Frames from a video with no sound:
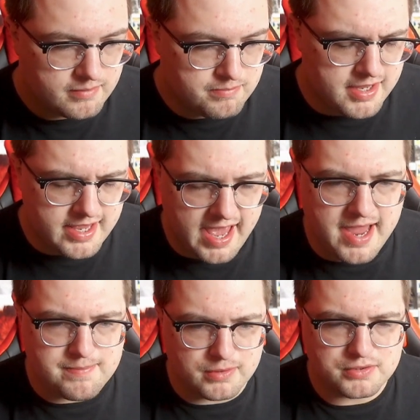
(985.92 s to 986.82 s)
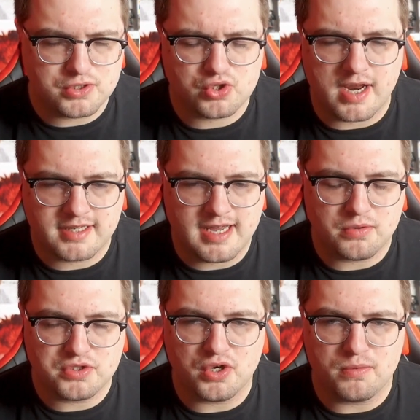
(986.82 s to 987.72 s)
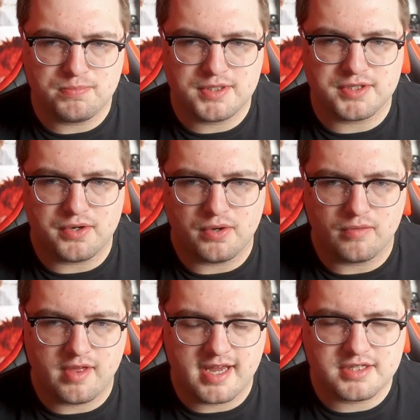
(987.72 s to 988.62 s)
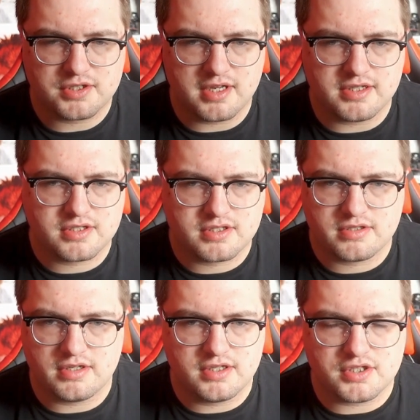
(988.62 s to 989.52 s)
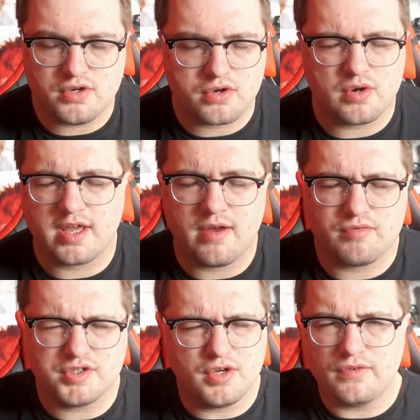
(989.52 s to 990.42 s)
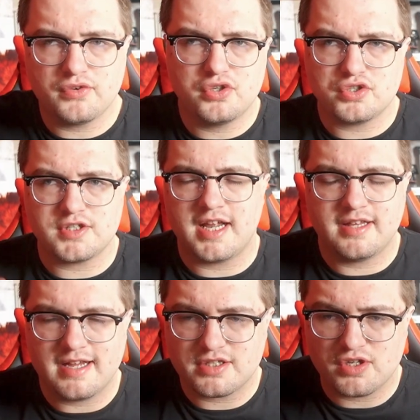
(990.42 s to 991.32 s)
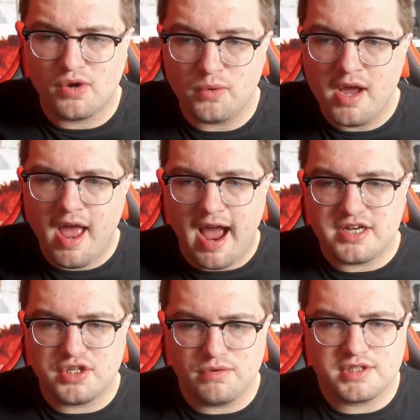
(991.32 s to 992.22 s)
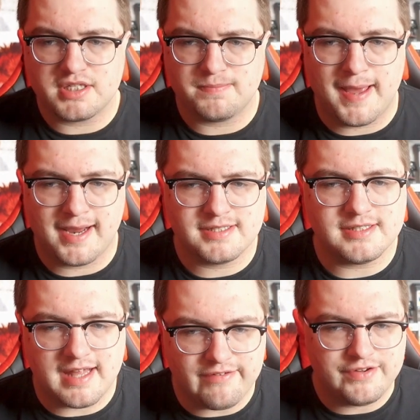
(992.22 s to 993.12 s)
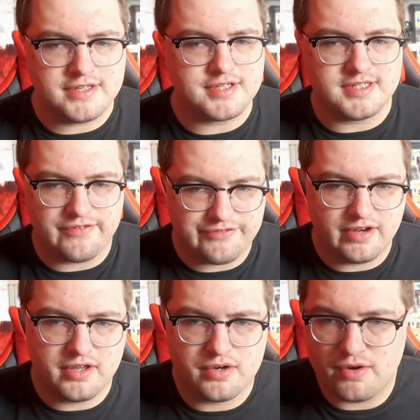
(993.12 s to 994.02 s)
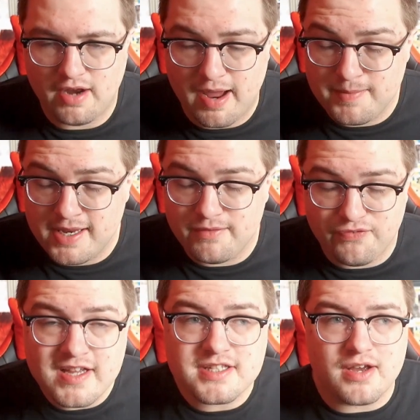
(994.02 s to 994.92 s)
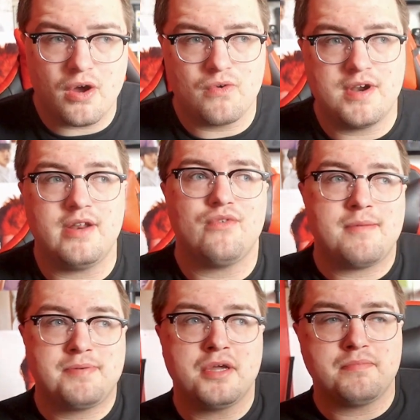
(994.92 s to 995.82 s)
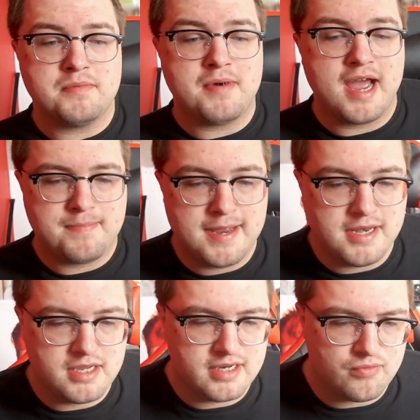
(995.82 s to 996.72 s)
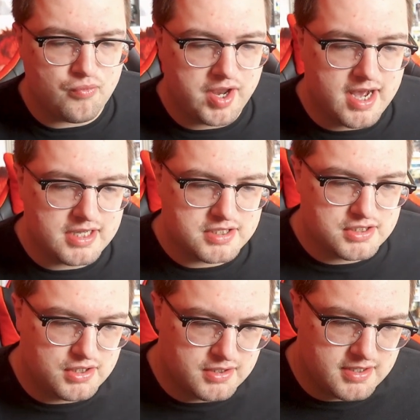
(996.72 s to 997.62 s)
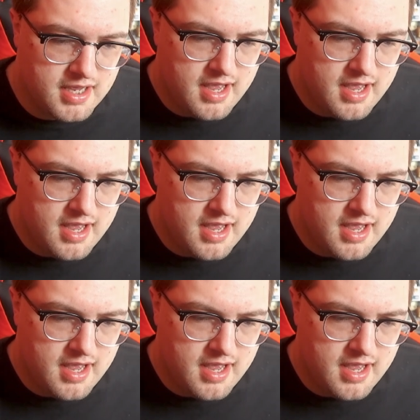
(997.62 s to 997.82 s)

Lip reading: able to track down zombies and all of that, it's not going to get resolved just like that. So I do suspect that things are definitely things are already ramping up, in my opinion, in regards to